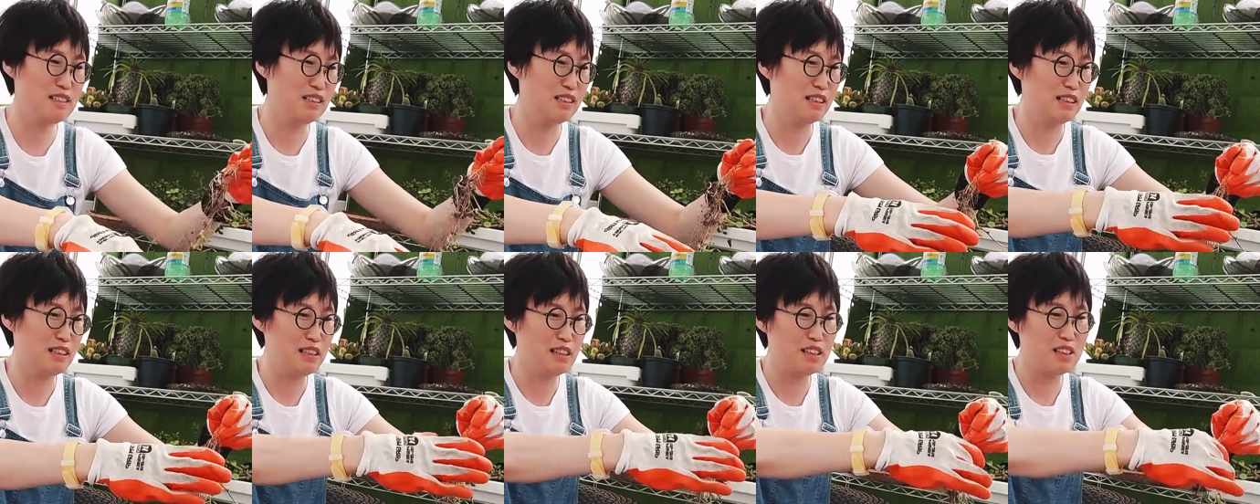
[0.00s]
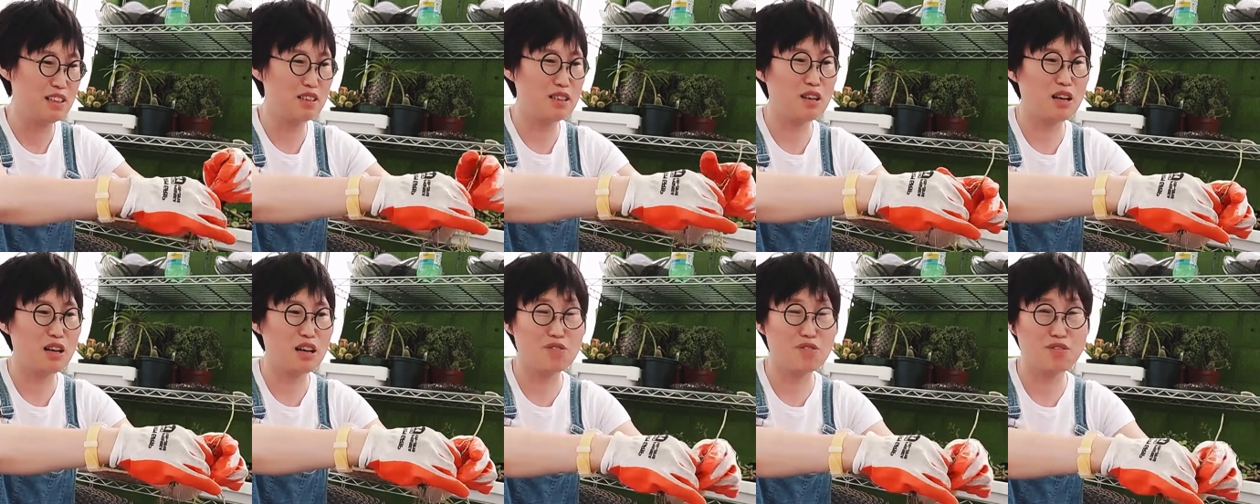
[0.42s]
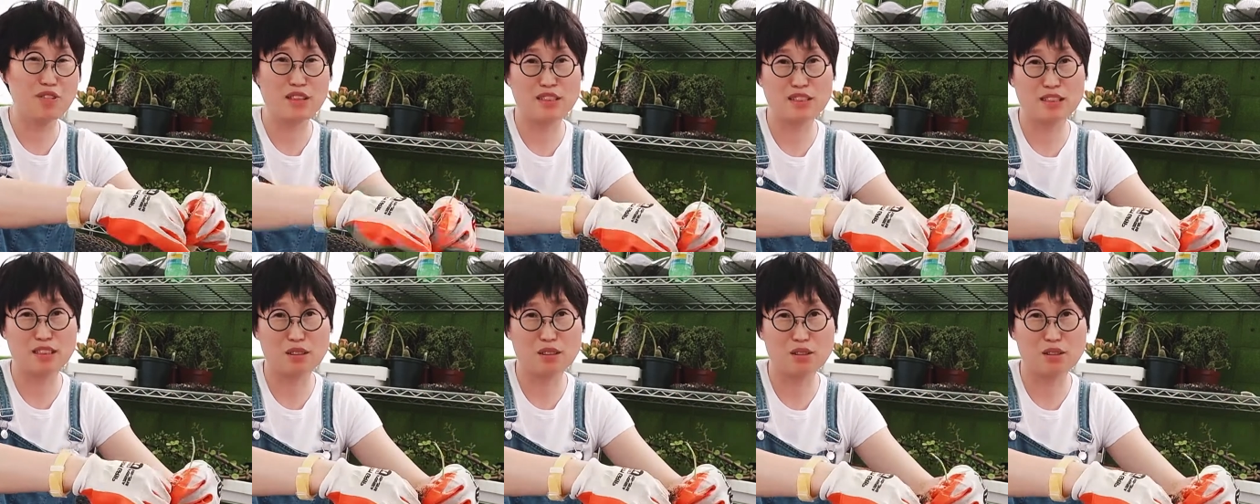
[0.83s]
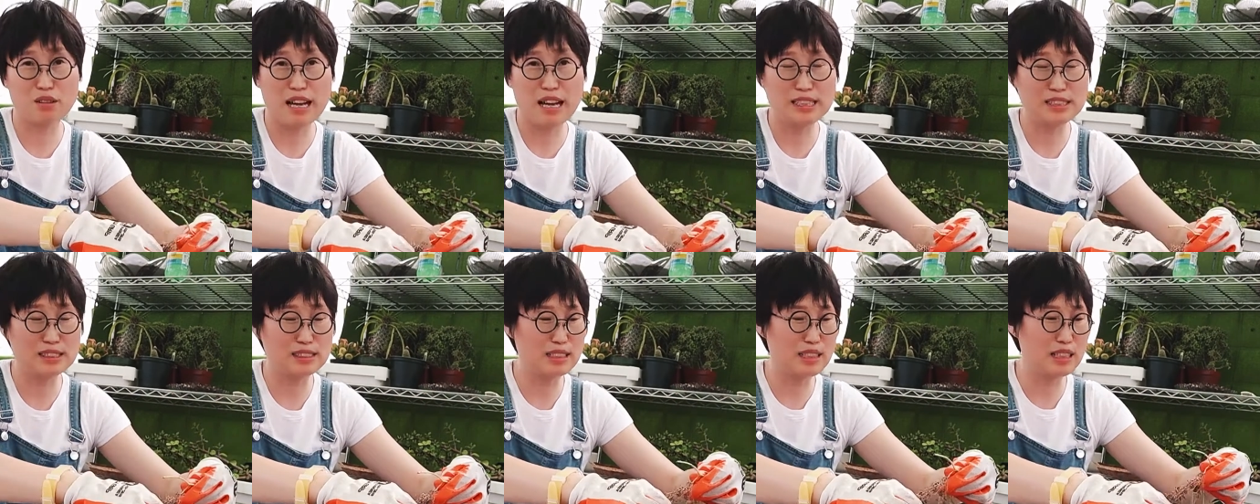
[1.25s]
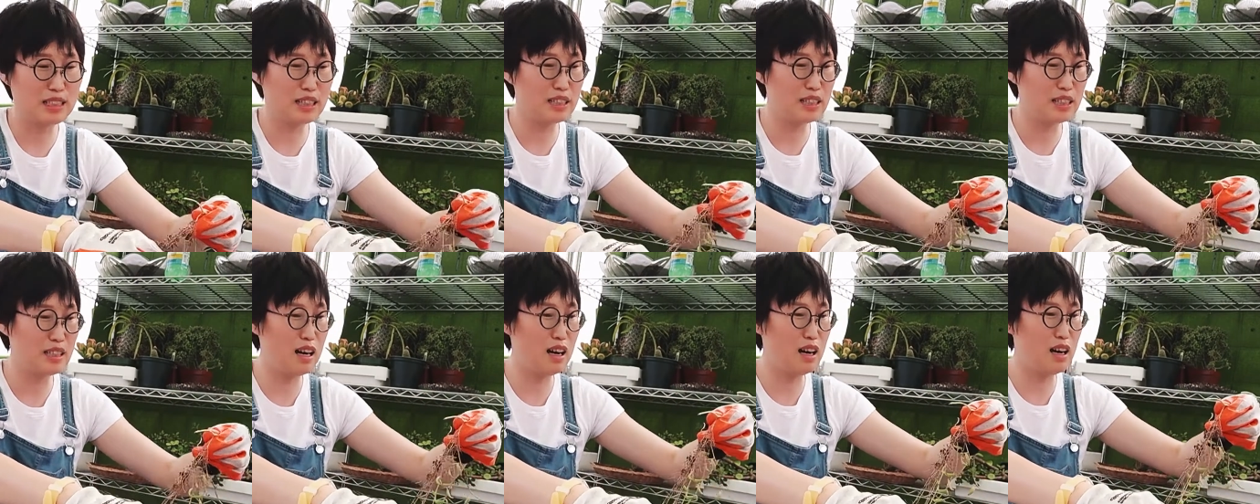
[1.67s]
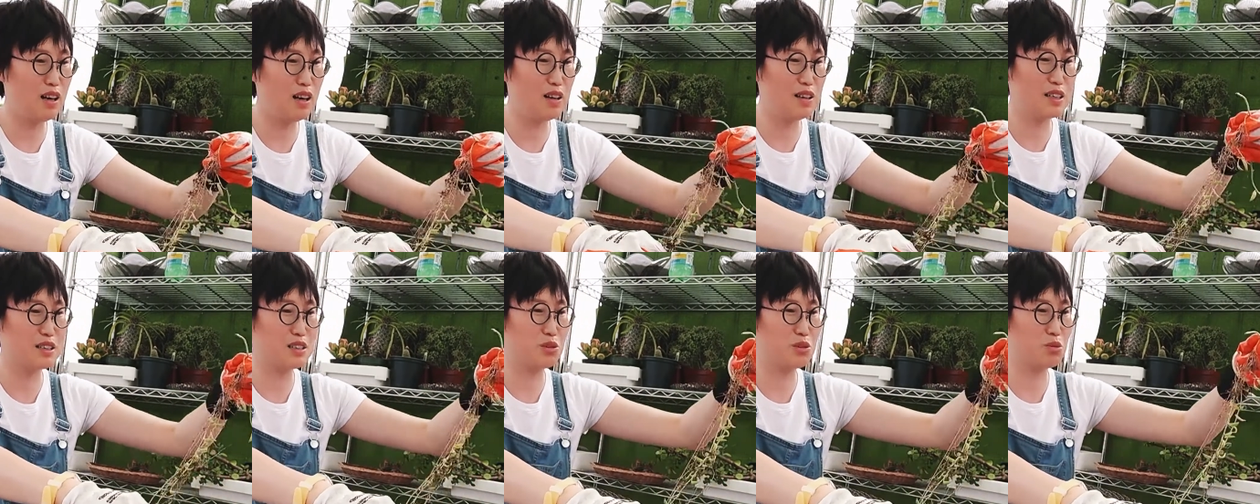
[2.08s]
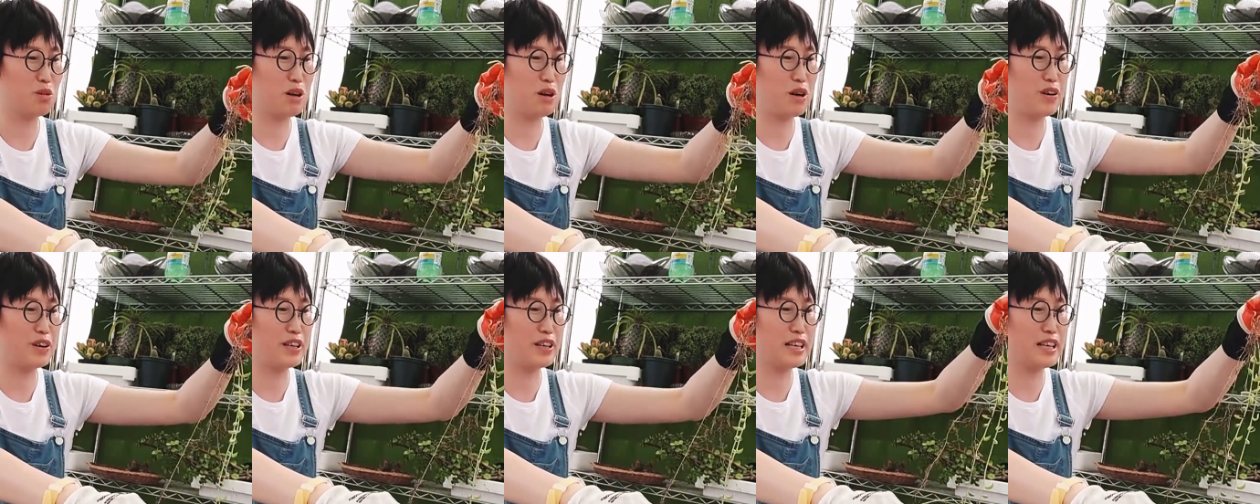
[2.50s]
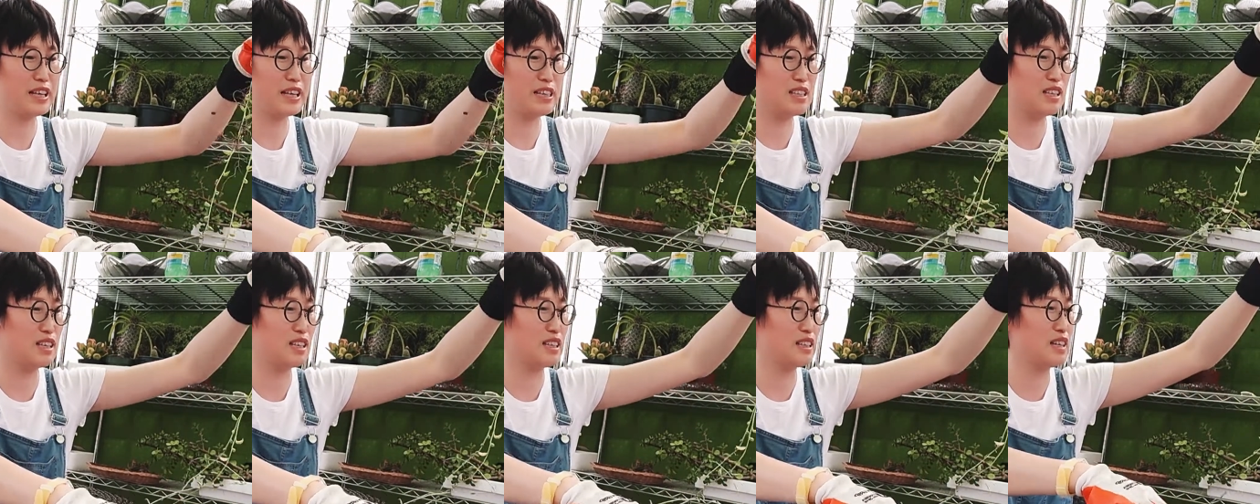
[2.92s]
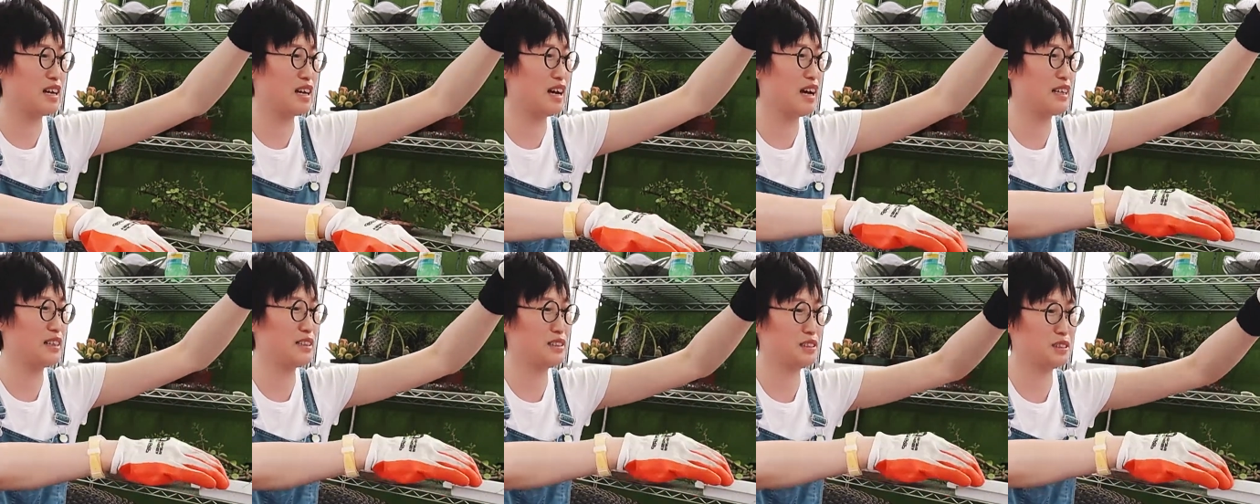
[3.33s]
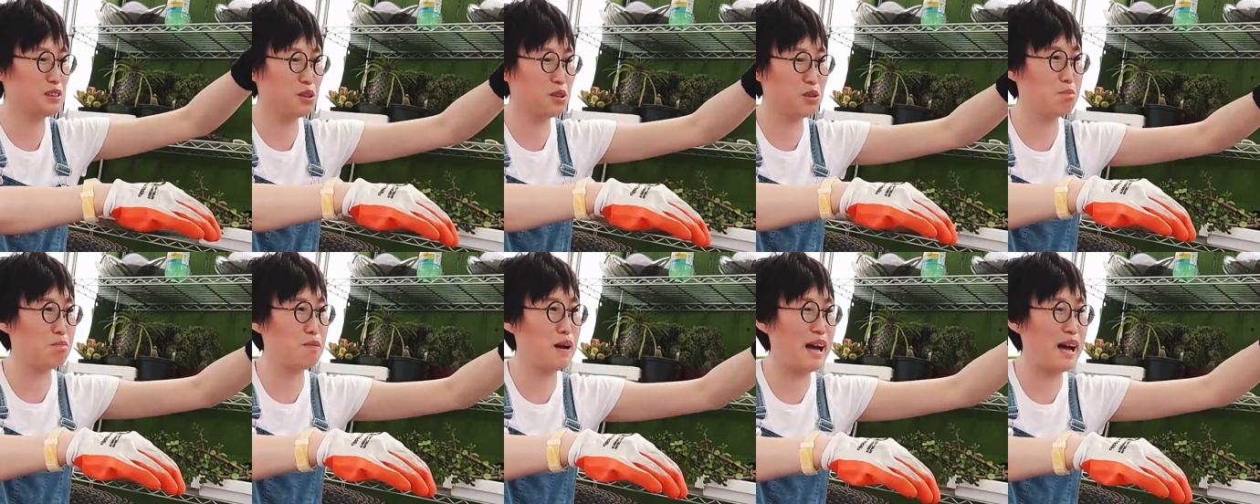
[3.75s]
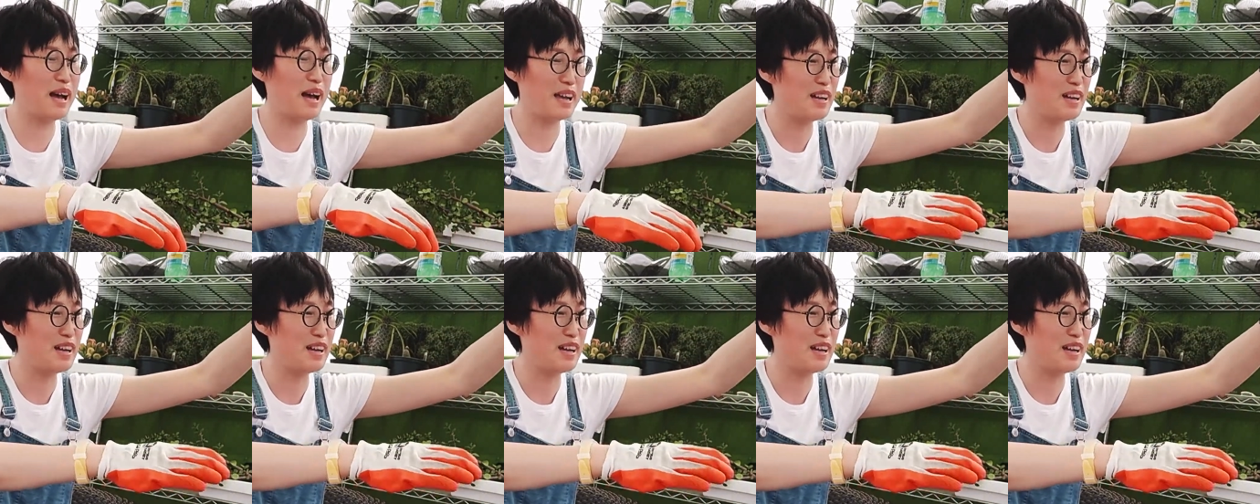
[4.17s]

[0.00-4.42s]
you know, if it's crested or it's variegated, I still buy.